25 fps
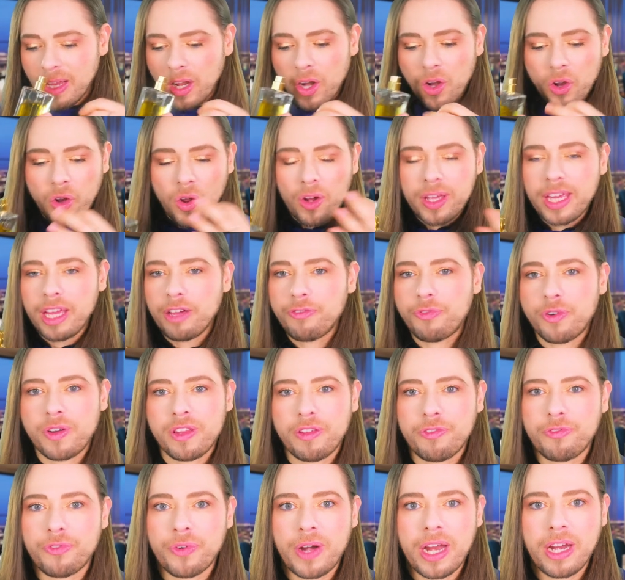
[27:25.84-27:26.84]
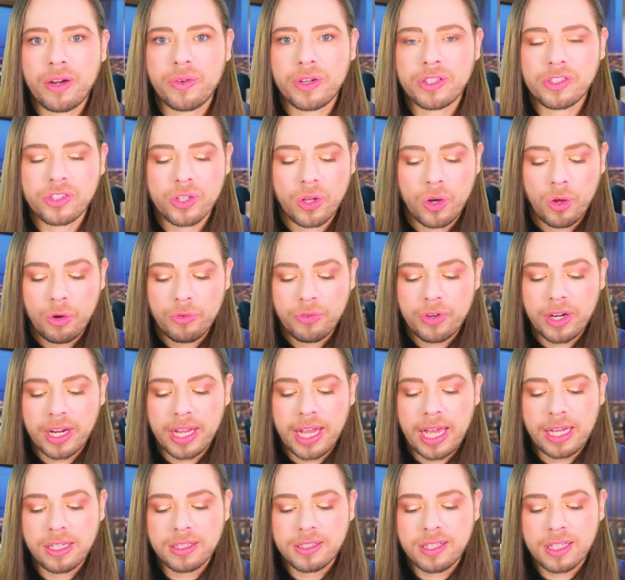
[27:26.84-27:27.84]
looking for the fragrance all over
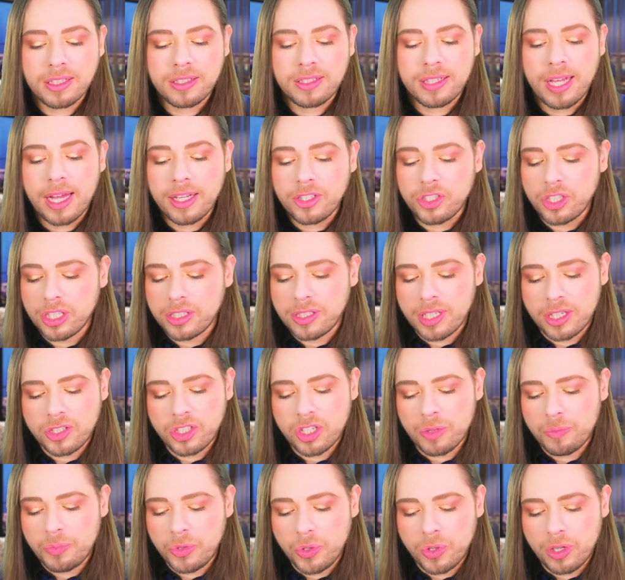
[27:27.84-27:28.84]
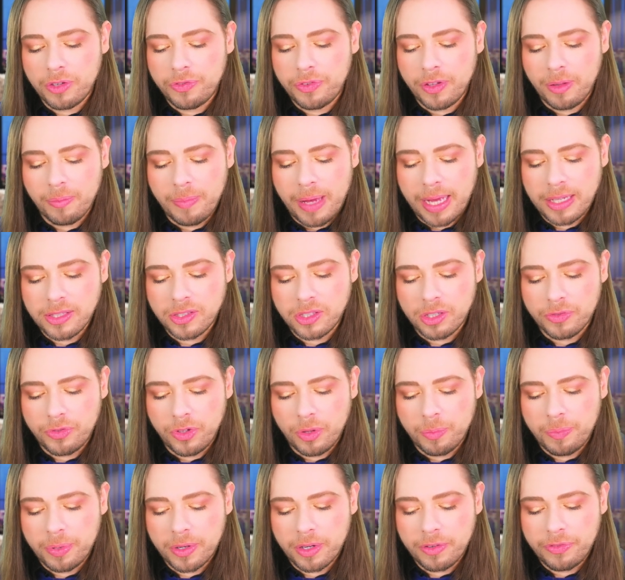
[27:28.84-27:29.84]
again. It's such a such a beautiful,
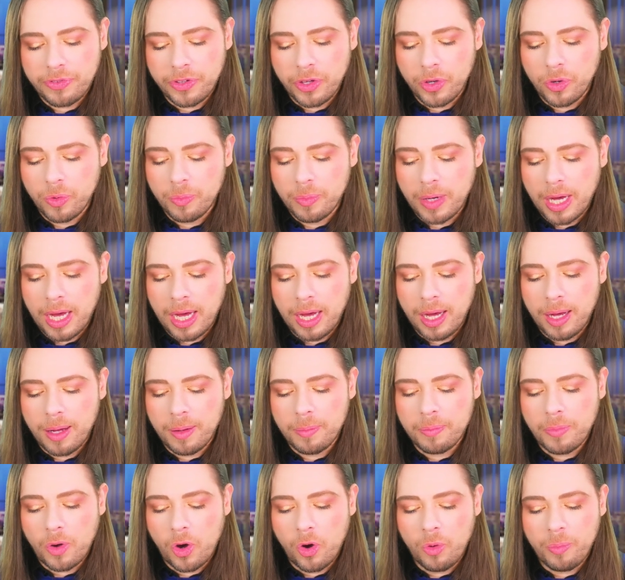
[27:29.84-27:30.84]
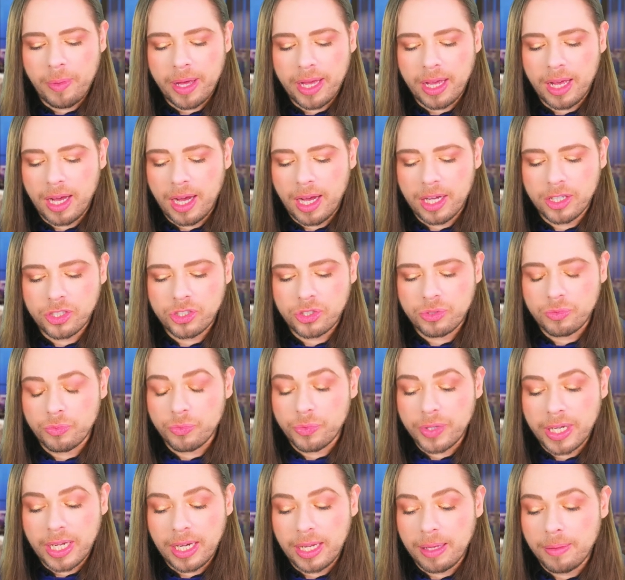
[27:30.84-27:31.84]
masterful perfume. Um, oh my gosh,
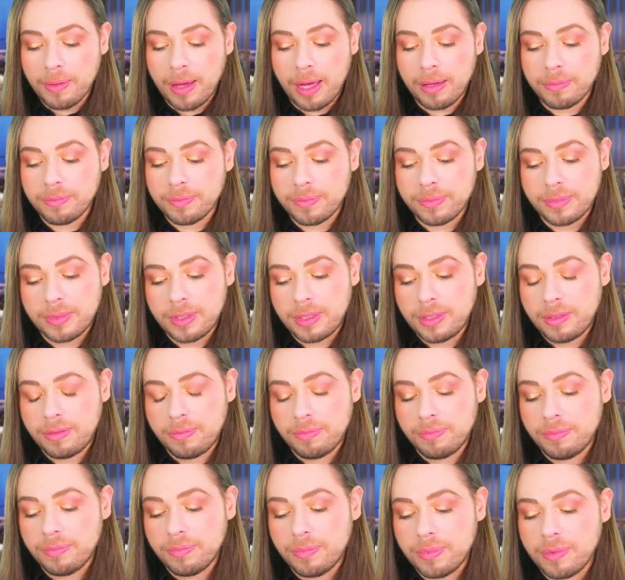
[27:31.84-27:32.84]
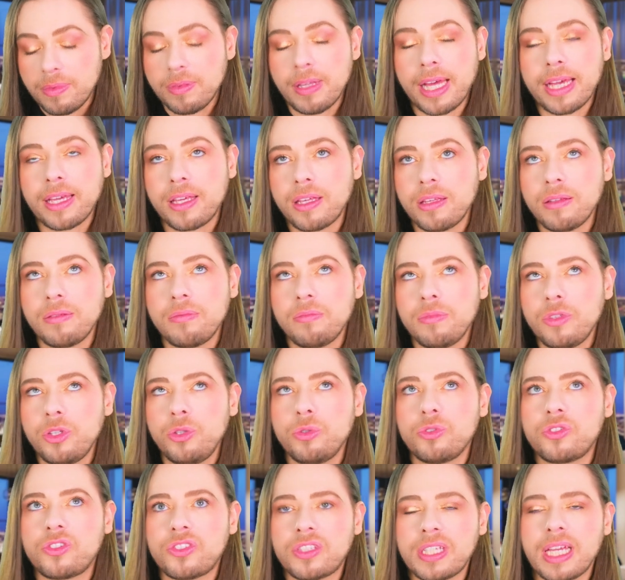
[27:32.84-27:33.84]
really, uh, like
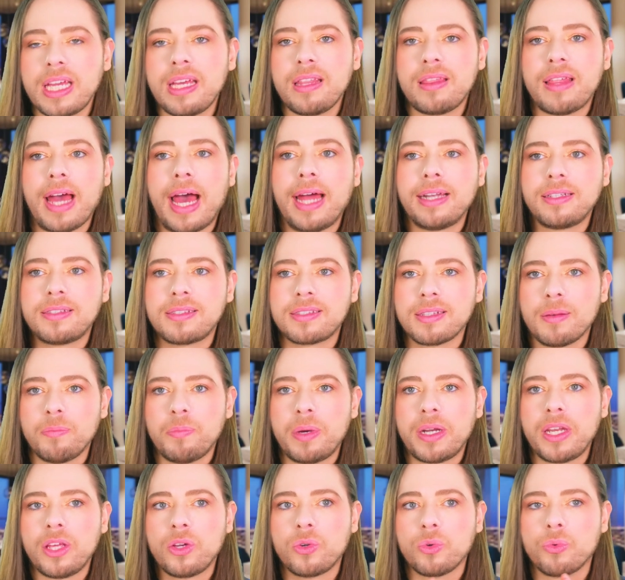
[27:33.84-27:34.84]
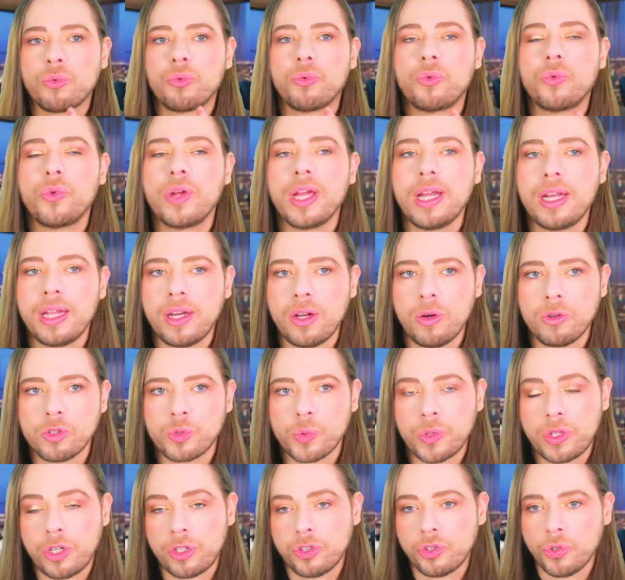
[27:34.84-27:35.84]
you see that somebody who really knows
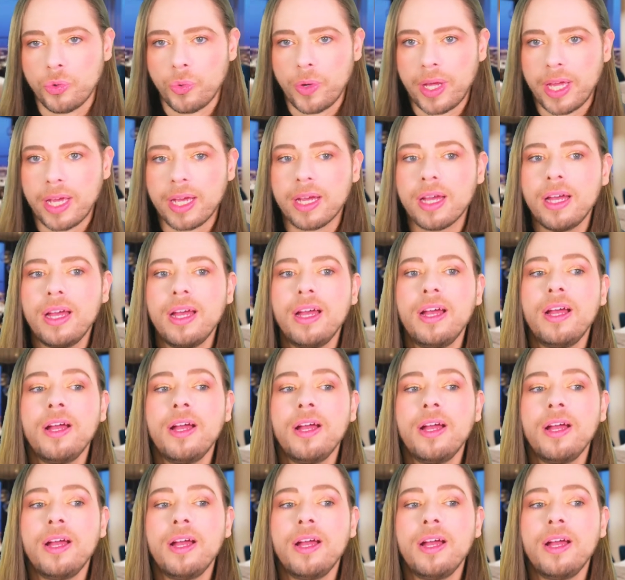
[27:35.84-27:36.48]
what they're doing